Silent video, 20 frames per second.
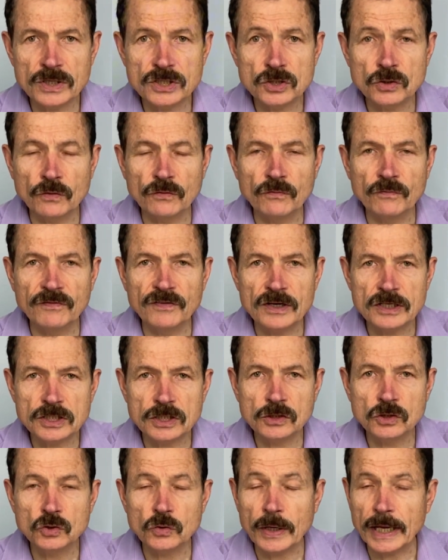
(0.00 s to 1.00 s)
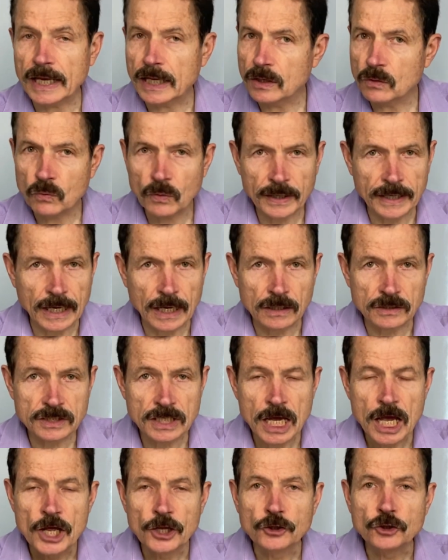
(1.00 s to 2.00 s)
your vision to anyone else.
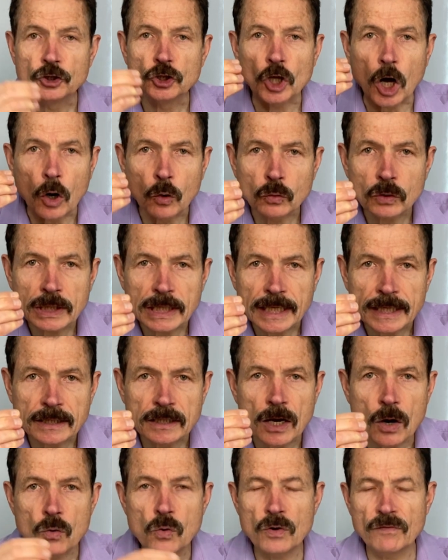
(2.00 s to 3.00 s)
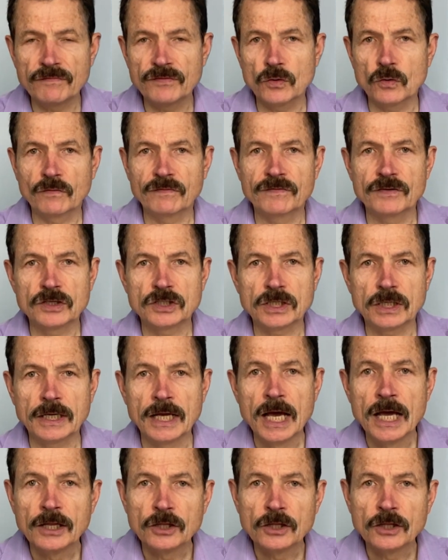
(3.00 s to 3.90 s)
Don't let go of your vision.